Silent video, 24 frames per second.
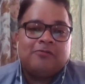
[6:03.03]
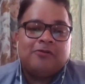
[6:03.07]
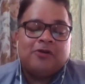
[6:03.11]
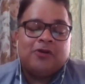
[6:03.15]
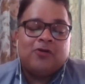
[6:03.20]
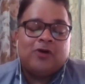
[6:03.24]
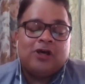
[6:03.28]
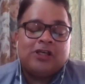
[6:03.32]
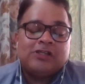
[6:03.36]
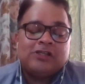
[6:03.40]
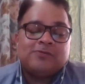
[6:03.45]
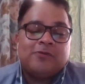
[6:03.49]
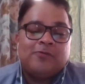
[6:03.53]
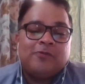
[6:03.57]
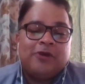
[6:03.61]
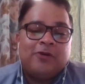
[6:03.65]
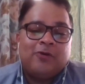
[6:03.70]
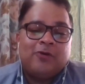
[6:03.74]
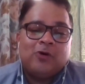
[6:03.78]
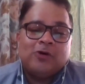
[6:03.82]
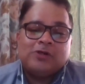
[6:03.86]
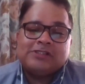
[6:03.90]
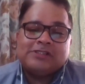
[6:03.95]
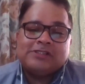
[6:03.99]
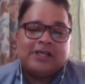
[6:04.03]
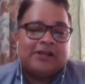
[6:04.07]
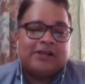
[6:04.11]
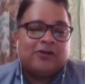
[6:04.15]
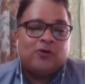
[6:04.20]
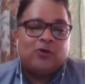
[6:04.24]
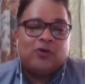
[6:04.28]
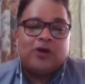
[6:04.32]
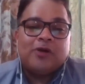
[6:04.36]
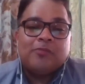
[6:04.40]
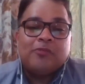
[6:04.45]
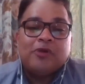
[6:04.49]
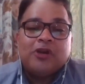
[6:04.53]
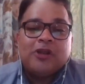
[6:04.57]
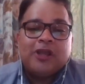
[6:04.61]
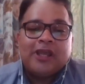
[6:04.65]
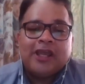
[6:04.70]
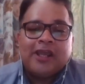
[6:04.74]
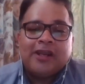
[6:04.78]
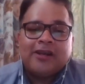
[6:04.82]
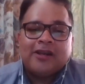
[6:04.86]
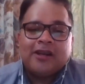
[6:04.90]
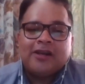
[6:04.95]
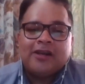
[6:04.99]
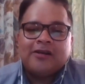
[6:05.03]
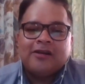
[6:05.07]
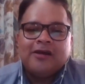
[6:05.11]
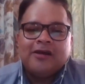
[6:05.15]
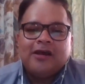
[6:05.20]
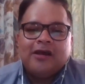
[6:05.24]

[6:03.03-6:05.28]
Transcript: me, was that to communicate it,